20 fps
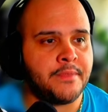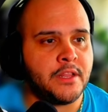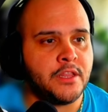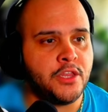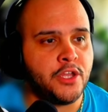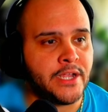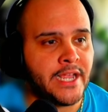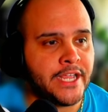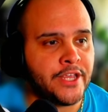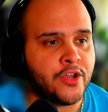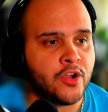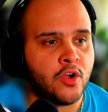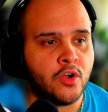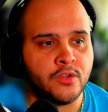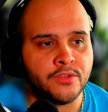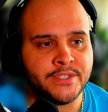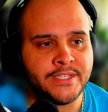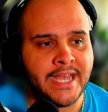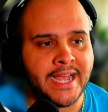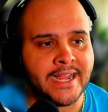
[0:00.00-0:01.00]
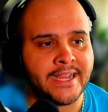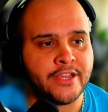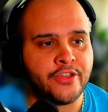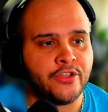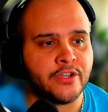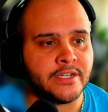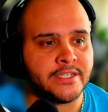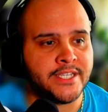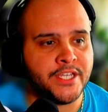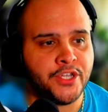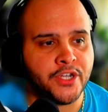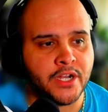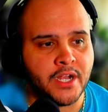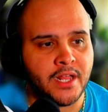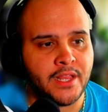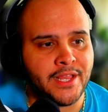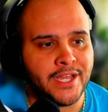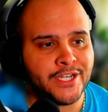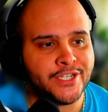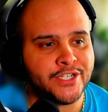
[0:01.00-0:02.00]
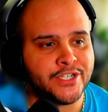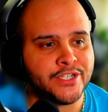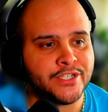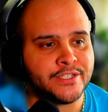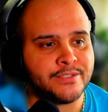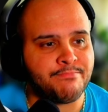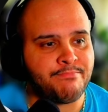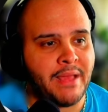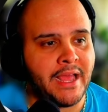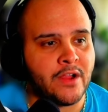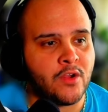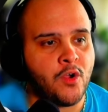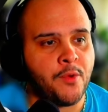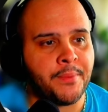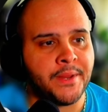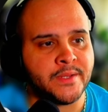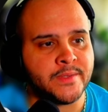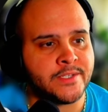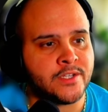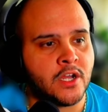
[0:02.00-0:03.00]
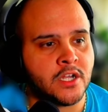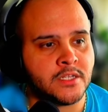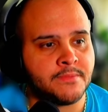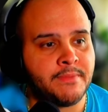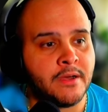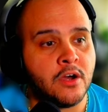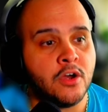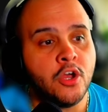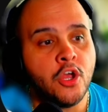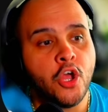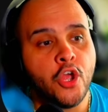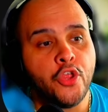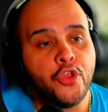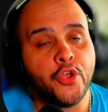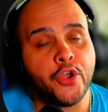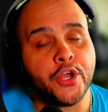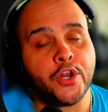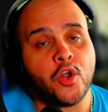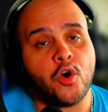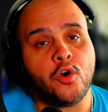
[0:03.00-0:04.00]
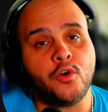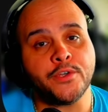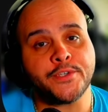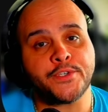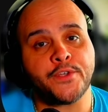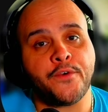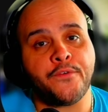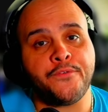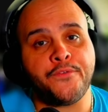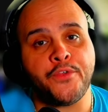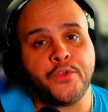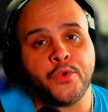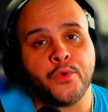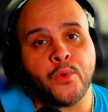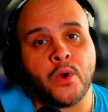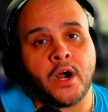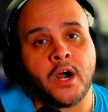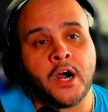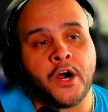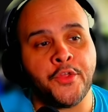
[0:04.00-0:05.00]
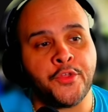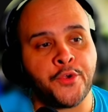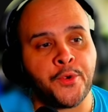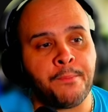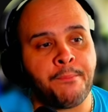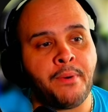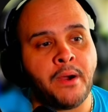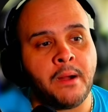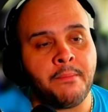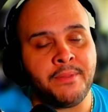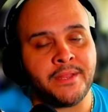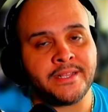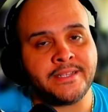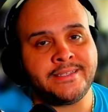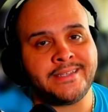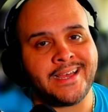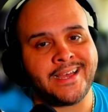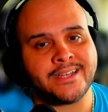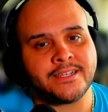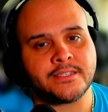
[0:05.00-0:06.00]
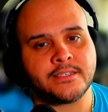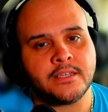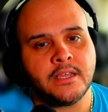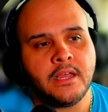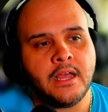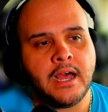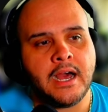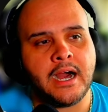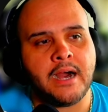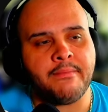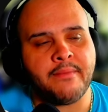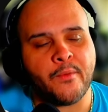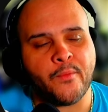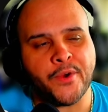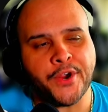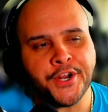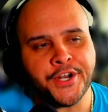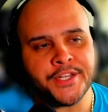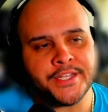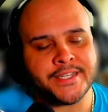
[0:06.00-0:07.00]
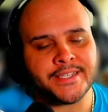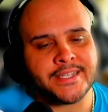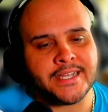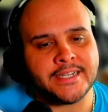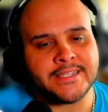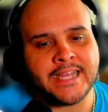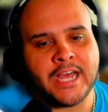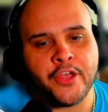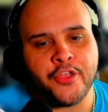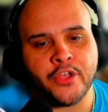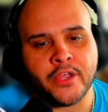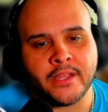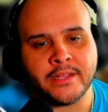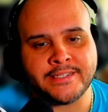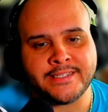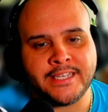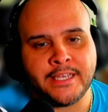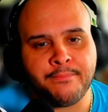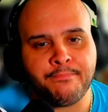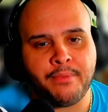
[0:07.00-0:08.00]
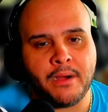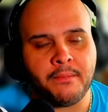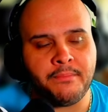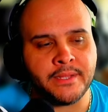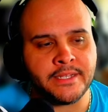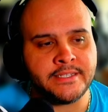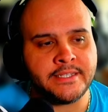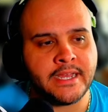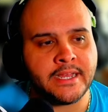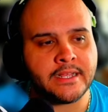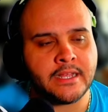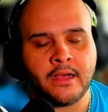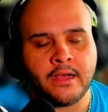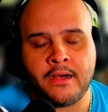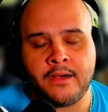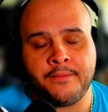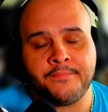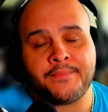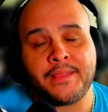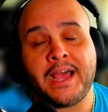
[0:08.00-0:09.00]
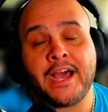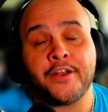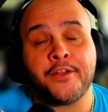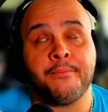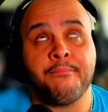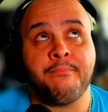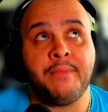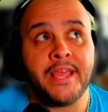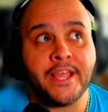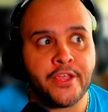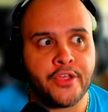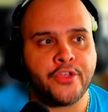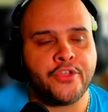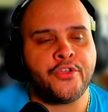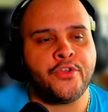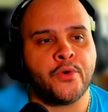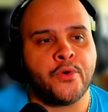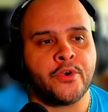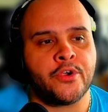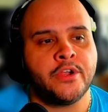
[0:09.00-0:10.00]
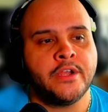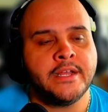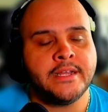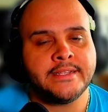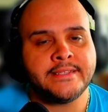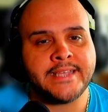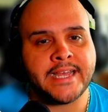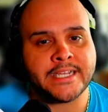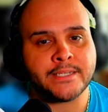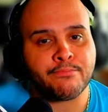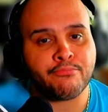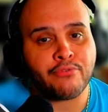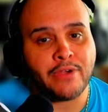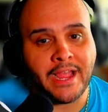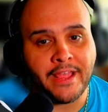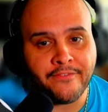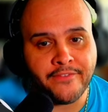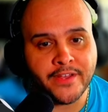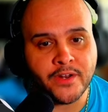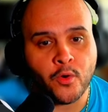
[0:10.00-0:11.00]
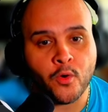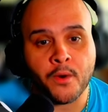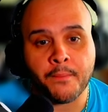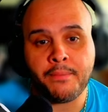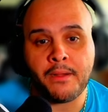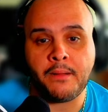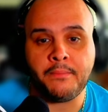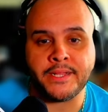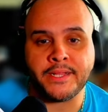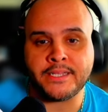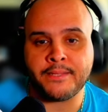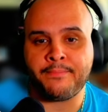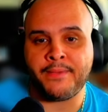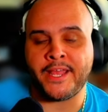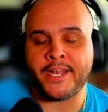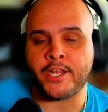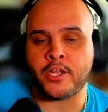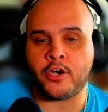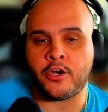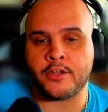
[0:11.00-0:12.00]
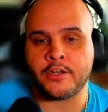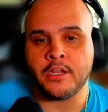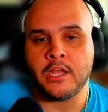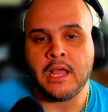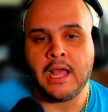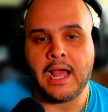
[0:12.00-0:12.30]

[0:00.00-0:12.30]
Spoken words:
look at your own deck. You can see your collections, pack opening we talked about. You can also view other public decks, and we're going to discuss how you can see public deck, how to make your decks private or public depending on